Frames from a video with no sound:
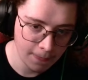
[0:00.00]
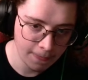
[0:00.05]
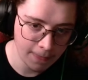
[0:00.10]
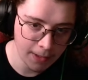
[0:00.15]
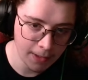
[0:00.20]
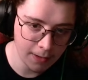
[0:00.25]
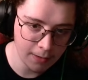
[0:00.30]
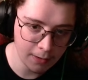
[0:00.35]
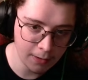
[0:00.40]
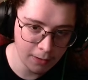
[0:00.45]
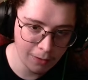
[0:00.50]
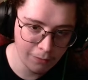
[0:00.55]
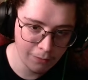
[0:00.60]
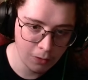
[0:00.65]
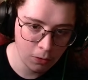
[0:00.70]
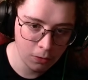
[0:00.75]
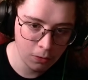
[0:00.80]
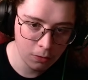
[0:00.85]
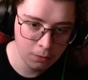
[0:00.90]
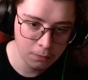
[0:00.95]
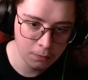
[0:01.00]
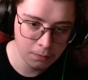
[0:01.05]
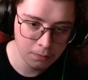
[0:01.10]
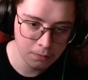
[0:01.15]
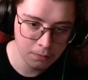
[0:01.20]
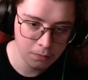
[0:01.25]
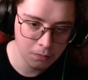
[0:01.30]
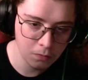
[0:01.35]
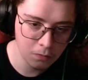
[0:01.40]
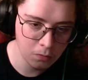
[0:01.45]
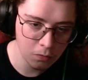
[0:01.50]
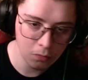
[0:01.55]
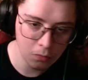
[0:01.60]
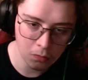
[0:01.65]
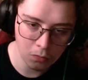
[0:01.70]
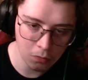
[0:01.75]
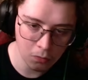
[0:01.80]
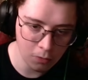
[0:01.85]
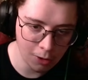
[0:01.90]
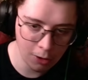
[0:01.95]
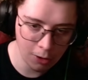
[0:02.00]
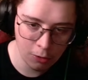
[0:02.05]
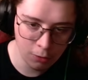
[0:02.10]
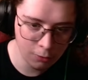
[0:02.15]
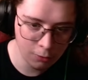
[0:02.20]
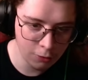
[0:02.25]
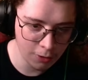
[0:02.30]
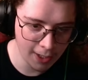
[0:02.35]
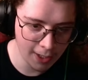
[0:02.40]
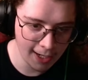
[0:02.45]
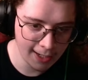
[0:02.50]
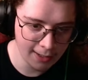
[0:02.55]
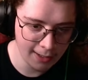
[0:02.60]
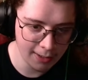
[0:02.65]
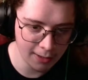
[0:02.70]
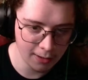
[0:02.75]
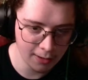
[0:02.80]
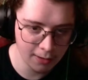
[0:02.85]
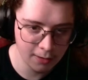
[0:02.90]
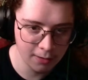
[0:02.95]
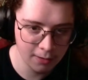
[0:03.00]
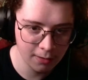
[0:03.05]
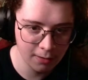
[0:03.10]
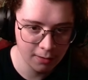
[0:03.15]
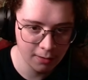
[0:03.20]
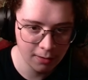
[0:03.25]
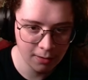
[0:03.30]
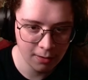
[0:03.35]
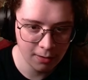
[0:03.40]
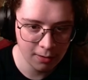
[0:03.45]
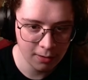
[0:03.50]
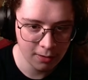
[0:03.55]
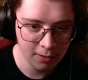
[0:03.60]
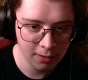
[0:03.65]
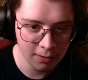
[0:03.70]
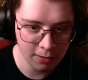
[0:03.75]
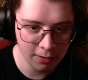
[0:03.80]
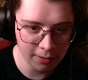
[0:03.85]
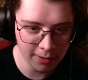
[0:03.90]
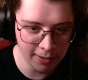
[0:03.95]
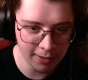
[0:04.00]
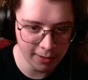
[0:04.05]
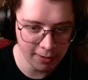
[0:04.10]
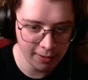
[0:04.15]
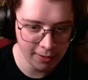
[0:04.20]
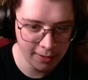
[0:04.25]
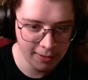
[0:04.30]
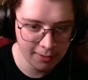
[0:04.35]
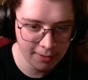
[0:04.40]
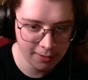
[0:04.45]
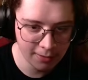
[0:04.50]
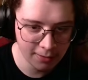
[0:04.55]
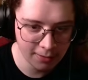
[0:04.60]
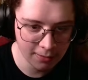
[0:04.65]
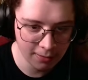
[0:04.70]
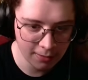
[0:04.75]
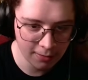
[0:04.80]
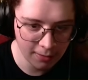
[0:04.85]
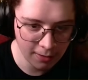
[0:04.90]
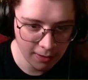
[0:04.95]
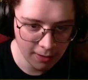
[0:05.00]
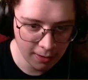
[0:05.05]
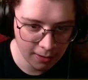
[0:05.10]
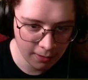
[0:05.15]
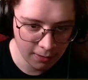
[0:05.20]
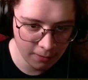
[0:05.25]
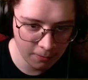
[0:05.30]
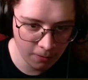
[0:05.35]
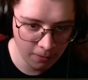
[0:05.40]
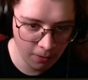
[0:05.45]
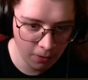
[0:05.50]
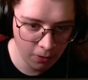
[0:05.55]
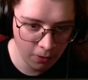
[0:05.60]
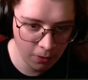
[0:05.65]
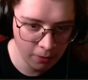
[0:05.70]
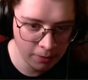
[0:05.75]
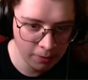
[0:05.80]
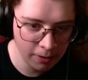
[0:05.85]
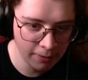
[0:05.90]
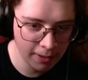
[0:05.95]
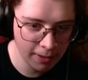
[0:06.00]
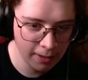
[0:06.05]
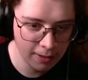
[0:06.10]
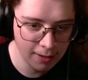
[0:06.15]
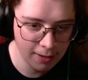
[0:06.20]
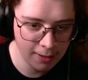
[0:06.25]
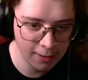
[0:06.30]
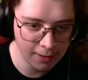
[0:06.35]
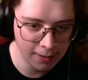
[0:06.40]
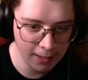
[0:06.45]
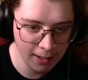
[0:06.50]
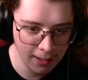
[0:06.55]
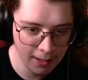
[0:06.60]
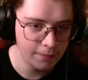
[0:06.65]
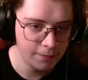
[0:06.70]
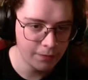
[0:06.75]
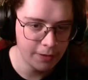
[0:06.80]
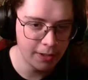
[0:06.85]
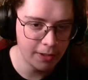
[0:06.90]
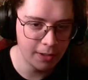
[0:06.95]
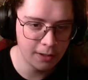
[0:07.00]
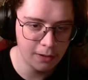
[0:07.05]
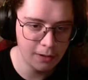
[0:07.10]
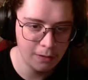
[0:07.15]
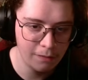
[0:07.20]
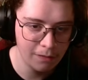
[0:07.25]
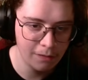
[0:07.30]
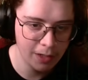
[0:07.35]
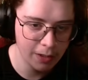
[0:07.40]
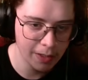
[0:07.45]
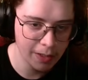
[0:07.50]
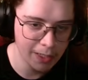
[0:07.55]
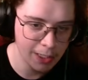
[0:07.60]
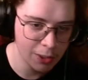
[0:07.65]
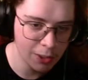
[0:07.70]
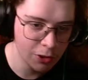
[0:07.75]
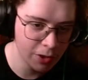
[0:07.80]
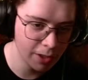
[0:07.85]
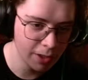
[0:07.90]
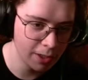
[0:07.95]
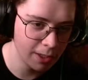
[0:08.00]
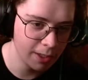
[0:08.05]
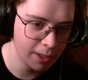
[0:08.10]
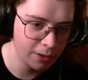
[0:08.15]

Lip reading: you have a whole track here. Go to the end of this. Go all the way around to the end of that. A good variation in your